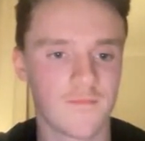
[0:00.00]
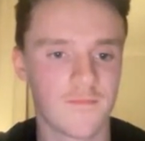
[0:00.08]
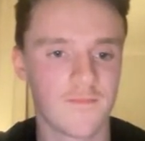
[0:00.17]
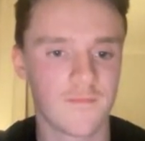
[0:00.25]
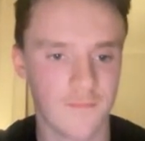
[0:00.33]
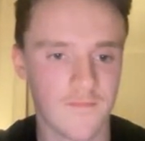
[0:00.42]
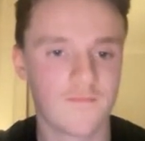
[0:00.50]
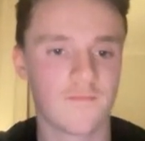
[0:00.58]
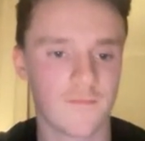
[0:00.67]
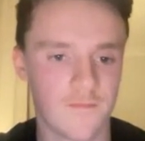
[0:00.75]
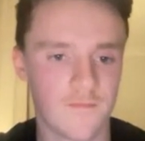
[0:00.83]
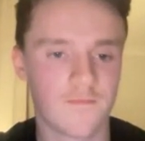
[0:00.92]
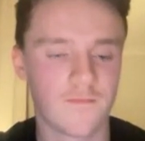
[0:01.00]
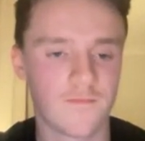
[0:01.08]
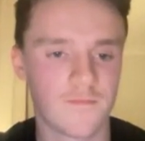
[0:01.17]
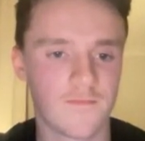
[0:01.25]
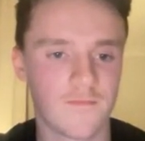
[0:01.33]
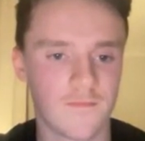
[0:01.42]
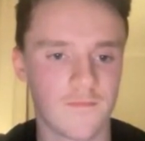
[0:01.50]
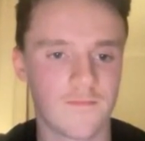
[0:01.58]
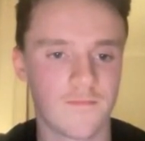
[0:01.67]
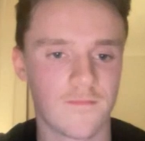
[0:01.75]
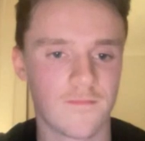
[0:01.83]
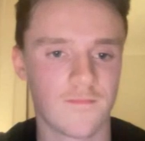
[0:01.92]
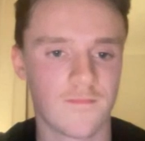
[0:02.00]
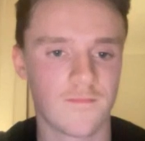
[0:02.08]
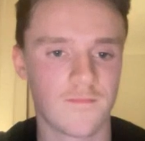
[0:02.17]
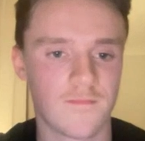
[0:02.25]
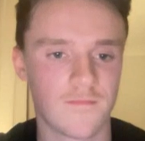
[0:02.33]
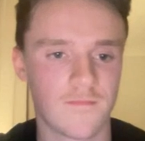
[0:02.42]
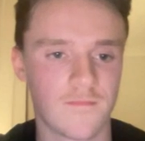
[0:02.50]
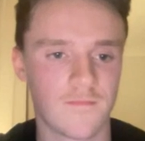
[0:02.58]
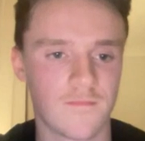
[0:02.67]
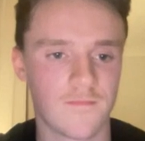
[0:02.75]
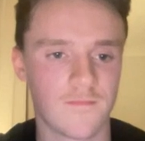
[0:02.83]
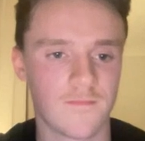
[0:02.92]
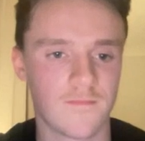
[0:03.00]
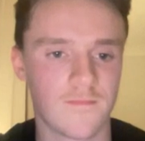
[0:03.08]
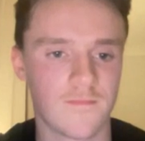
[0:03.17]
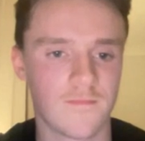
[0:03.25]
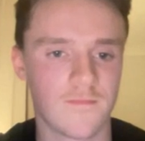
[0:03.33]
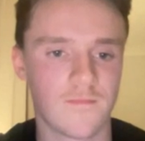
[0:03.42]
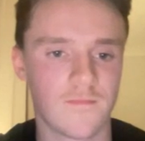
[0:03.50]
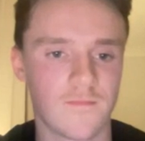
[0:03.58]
The person shown says nothing.